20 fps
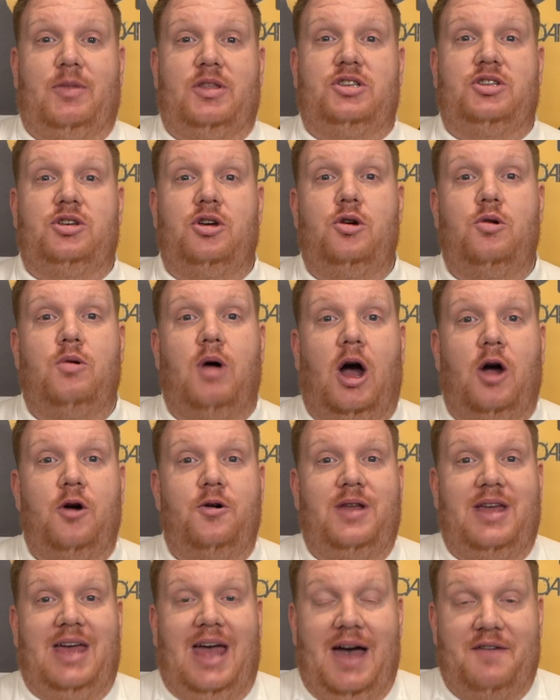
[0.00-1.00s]
The two
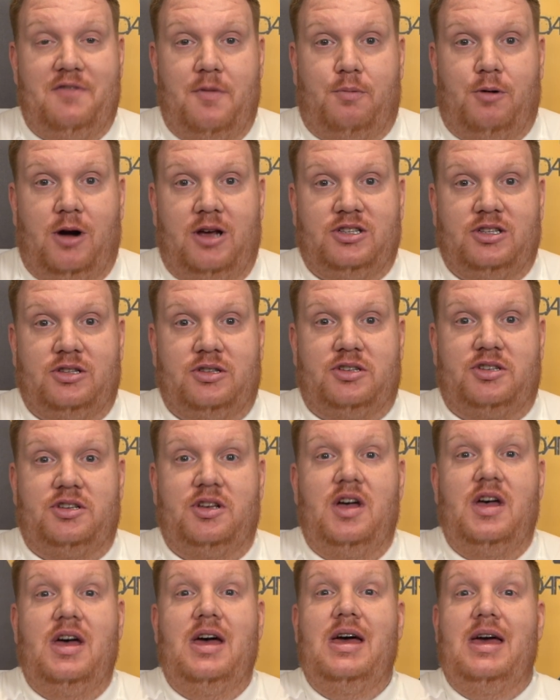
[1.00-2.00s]
only ever
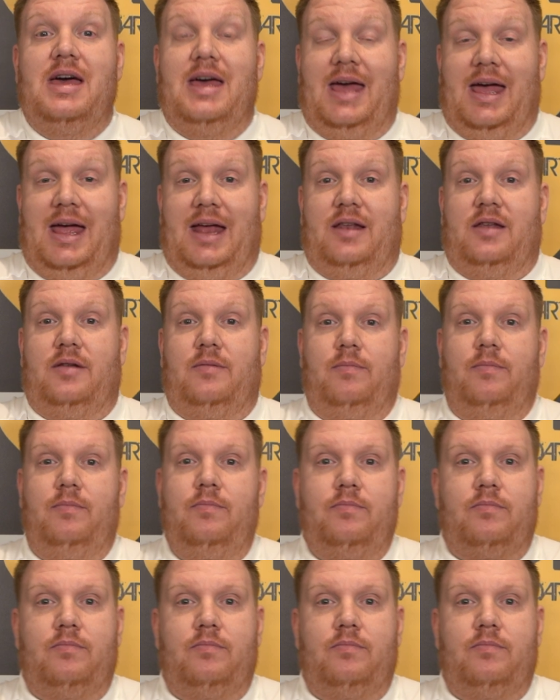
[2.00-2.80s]
presents in